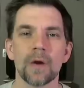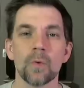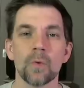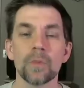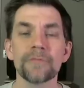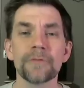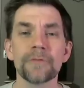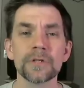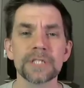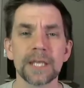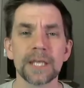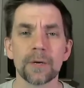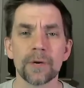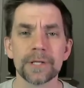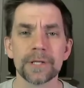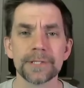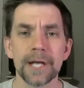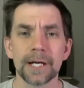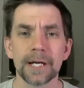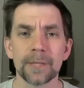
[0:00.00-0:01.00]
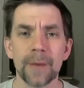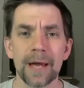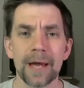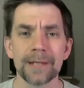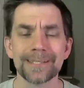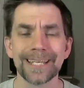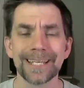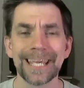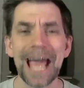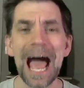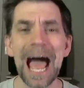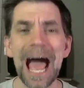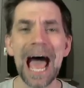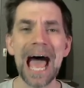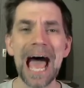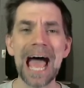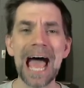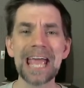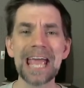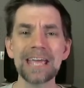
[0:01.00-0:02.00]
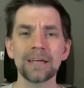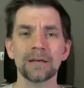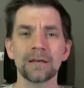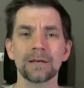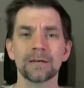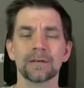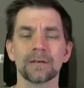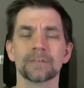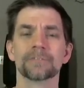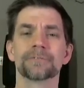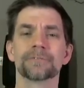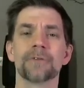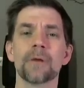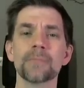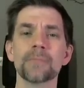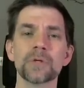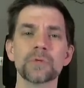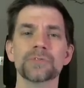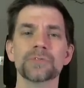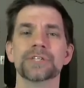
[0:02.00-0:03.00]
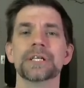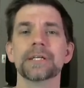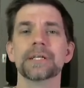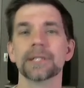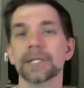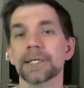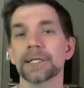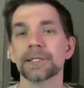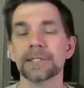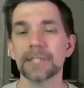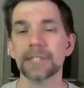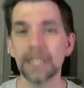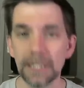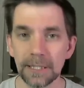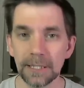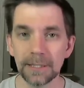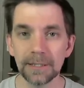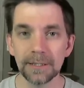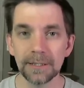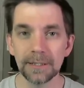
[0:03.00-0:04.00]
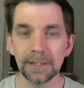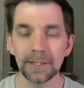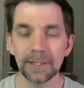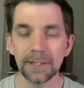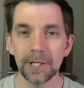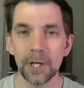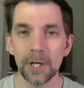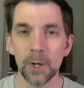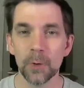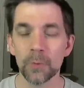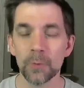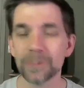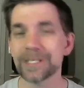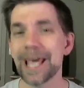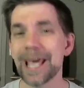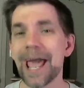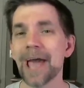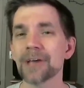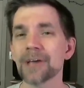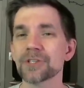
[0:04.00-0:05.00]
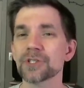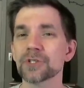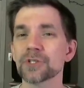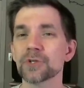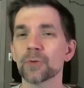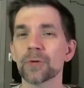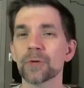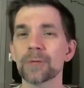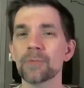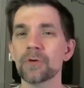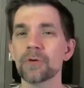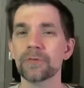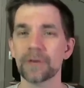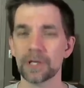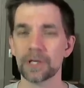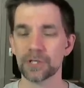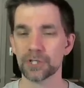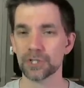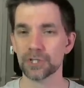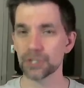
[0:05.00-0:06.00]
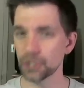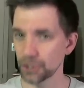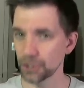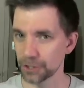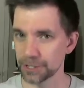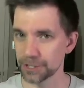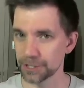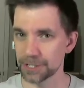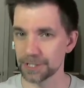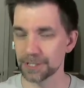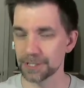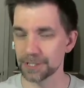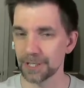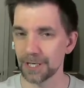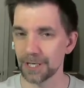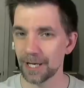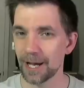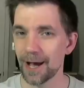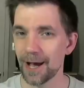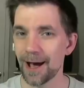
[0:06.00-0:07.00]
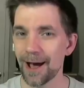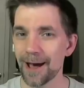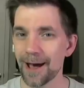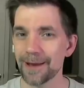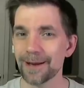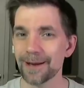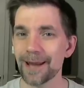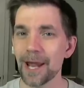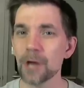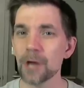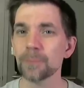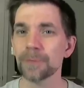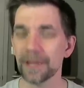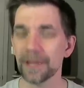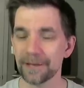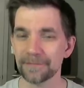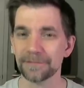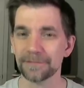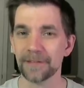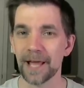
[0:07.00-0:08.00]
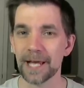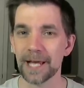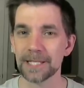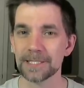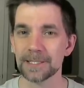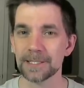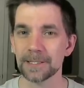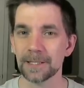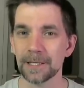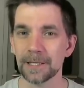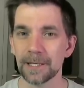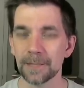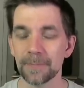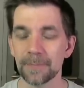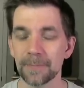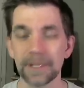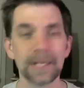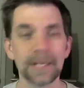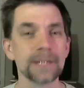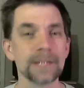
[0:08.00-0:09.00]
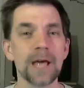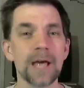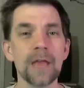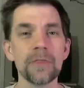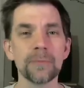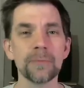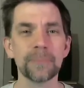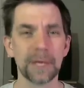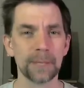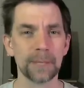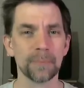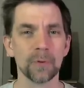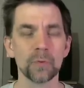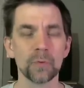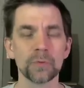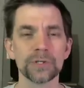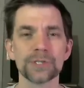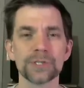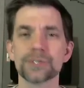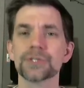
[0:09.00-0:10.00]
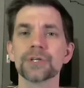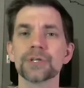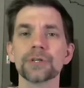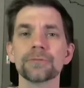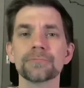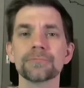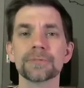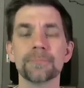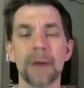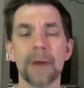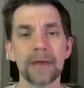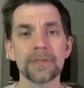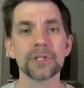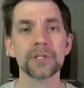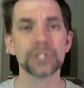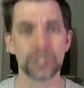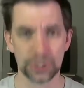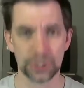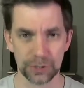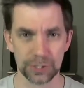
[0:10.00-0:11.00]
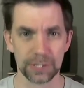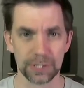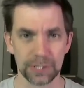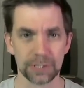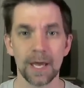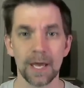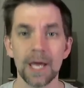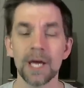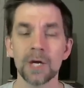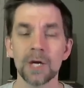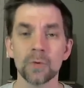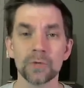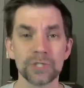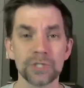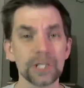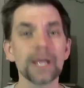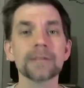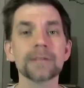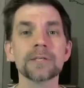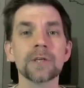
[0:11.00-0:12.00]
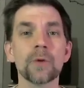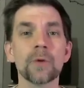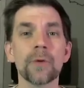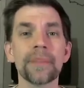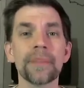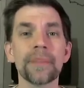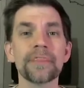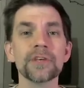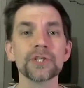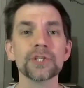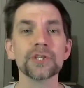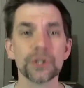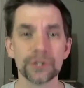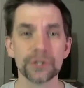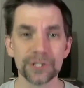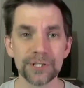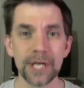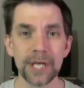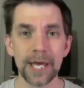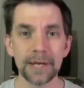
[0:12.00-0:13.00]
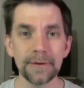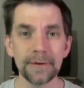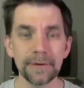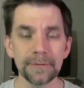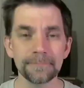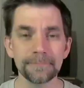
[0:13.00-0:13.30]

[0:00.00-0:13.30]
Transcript: Well, the first thing I want to talk about is a guy from New Zealand was asked to remove his shirt on an airplane flight because other people were disturbed by the shirt. Would you like to know what this shirt said?